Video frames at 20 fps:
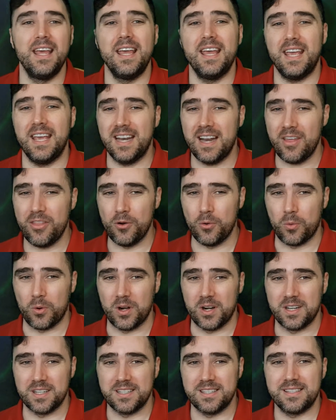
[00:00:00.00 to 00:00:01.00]
In other
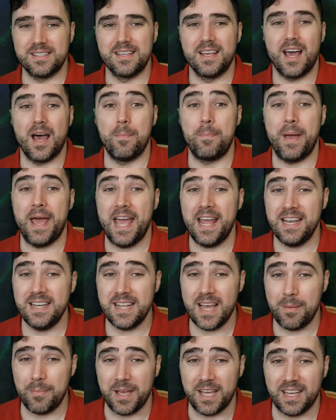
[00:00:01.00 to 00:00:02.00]
words, a
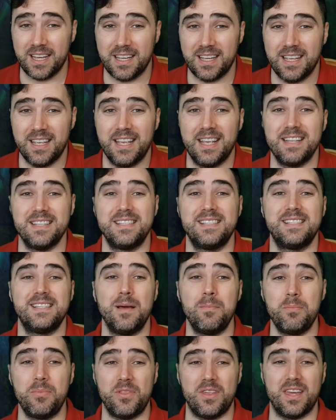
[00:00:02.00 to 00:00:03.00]
pandemic is
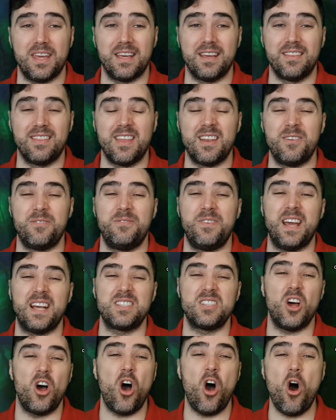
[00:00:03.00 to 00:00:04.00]
something that
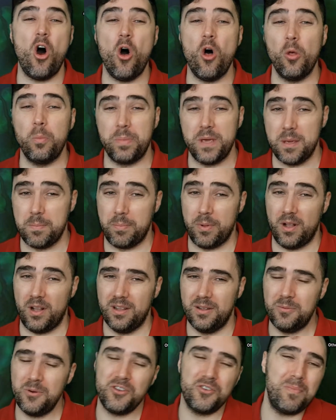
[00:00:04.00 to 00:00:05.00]
affects all people,
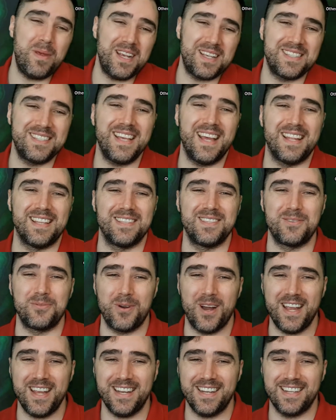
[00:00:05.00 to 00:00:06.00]
which makes sense,
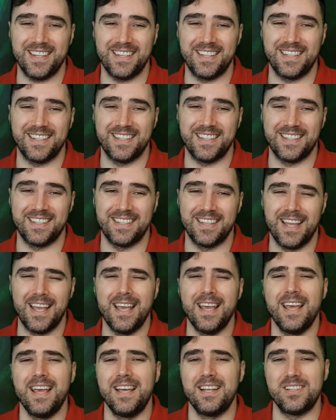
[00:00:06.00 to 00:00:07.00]
right?
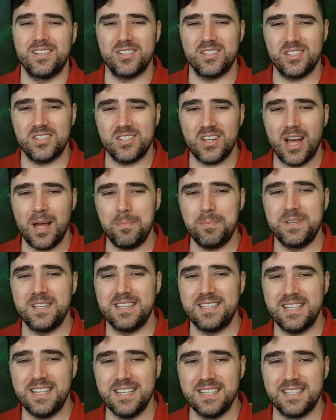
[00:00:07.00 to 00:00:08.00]
To stop
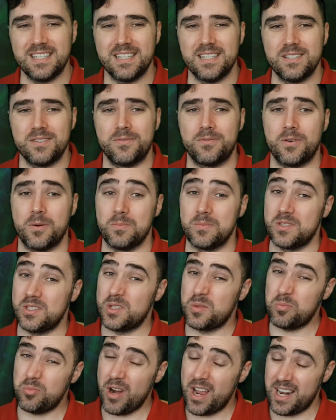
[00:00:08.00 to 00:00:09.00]
diseases from
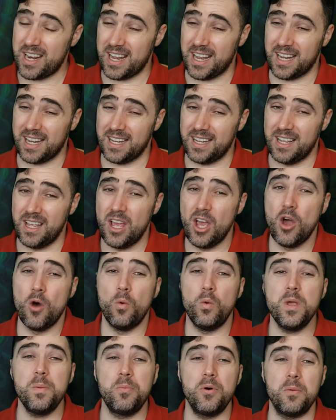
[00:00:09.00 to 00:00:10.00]
spreading,
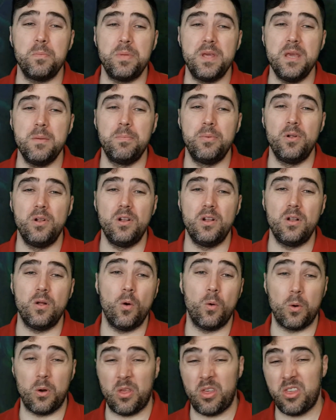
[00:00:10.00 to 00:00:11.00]
we put people
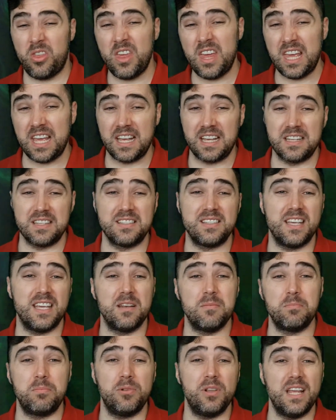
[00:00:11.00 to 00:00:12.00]
or things
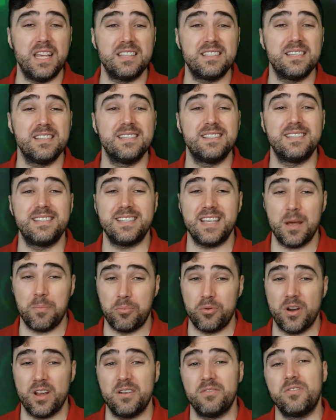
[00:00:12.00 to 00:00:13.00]
in places
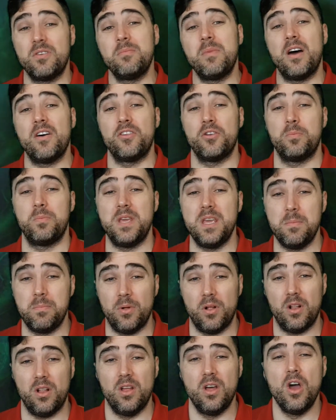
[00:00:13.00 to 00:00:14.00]
separate from other
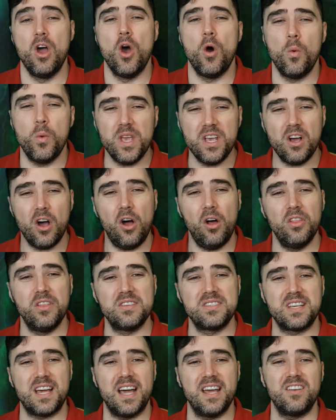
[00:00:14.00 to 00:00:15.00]
people. We call
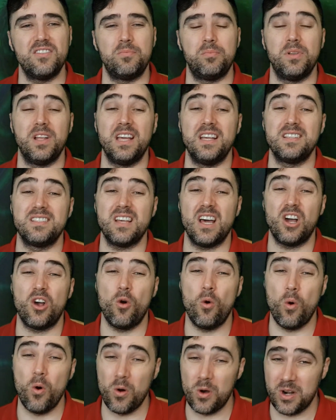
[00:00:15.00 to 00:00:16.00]
this kind of place a
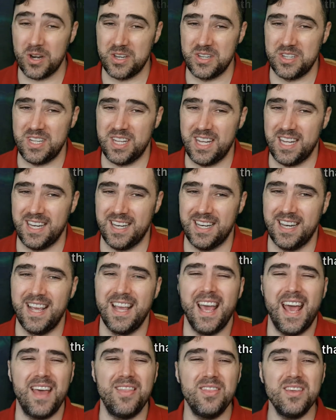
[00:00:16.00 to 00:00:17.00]
quarantine,
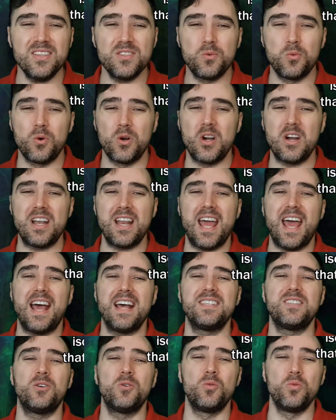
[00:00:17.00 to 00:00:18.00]
and this word
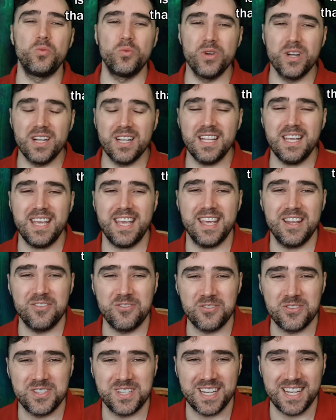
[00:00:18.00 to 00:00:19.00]
has a really
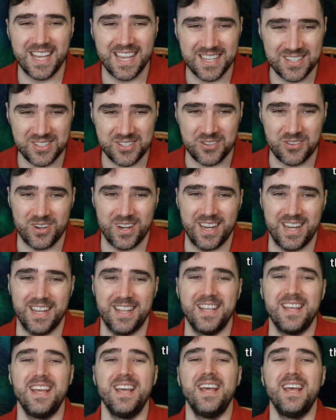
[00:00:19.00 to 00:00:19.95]
interesting history.